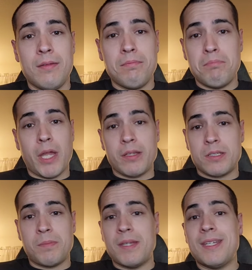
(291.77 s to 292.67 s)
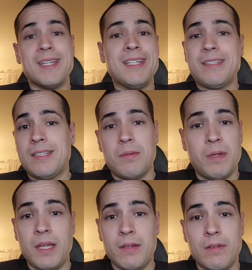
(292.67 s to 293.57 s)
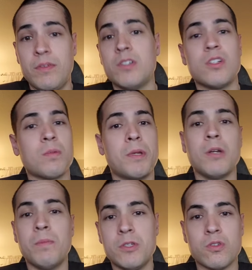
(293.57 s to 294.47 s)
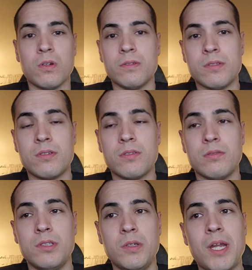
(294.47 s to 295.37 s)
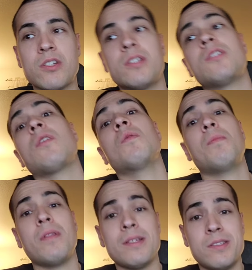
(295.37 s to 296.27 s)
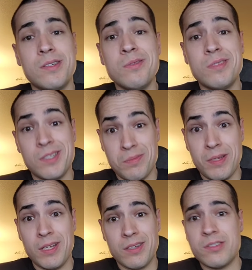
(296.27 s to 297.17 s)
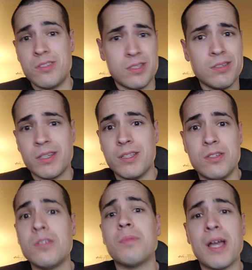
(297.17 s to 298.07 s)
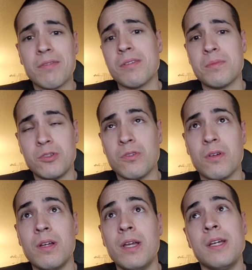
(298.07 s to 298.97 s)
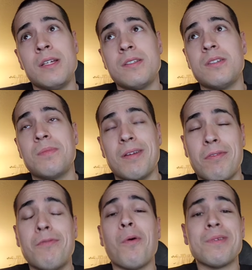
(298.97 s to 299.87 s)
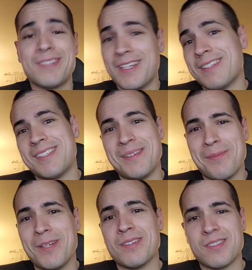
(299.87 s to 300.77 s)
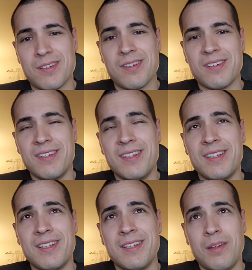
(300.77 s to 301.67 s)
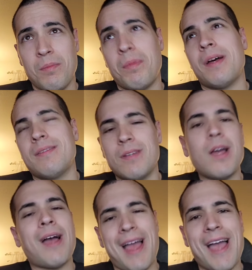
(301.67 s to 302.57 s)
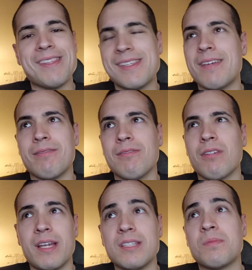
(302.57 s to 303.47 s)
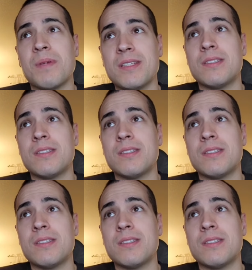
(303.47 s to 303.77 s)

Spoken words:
not spend any CP. If you took pure patrols, you actually start with +2 CP because you'd still get the 2 back for the patrol. So you'd be at 14 CP to start. But I'd say raid space